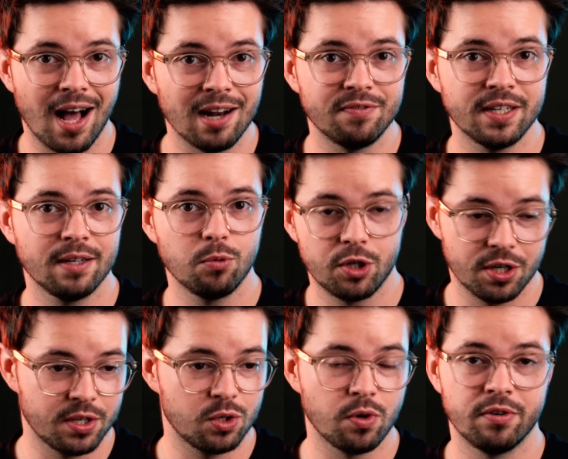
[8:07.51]
halving, which
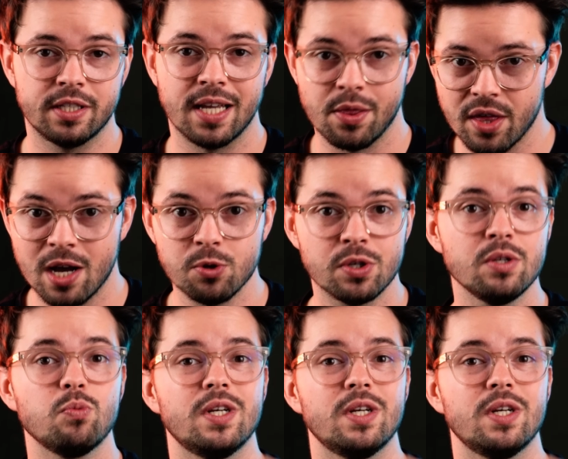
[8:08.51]
is 210,000.